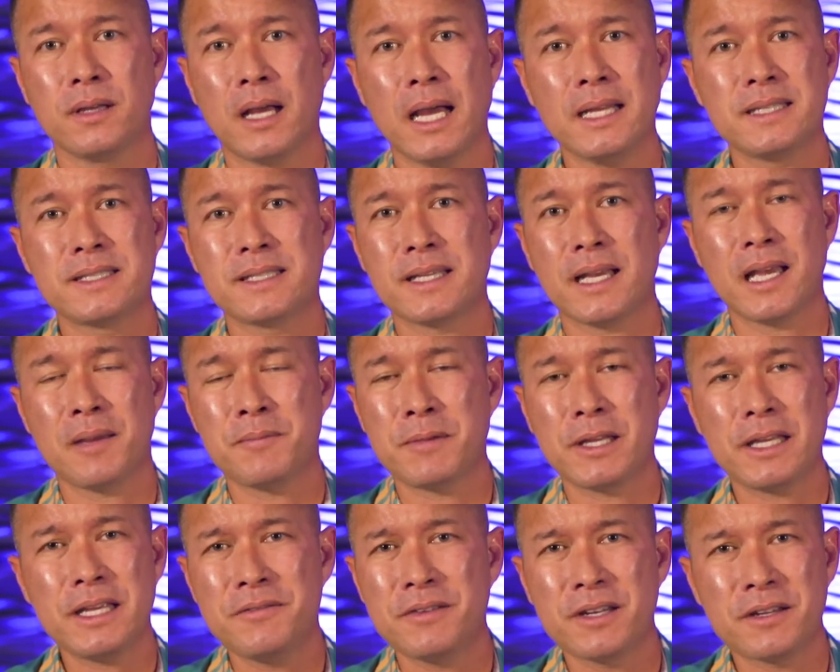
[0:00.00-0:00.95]

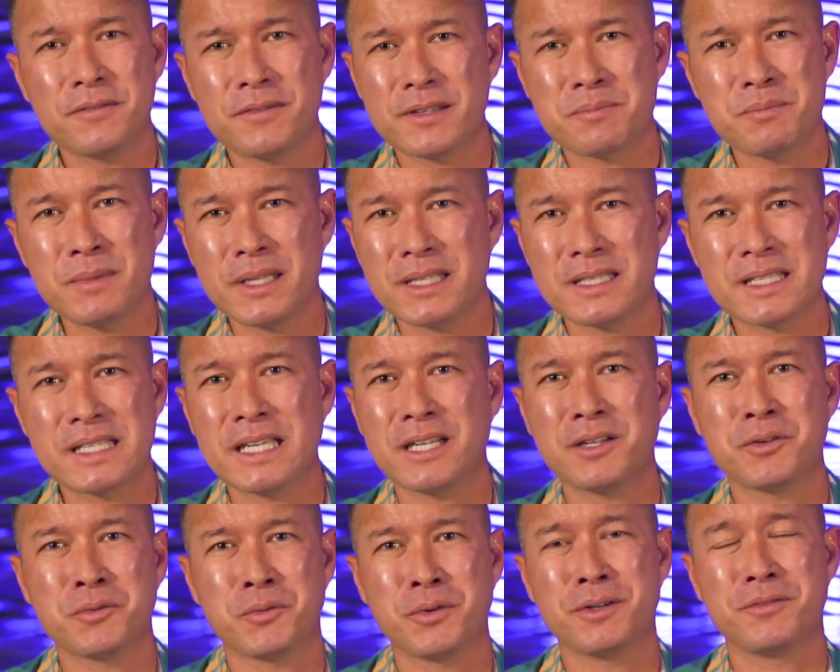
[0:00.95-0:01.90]
Even if it means
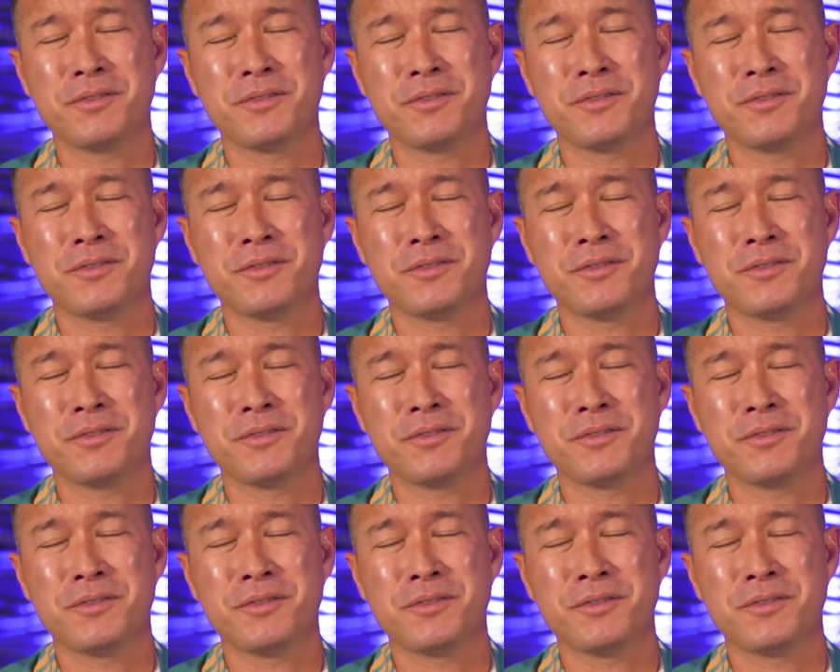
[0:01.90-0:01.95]
getting rid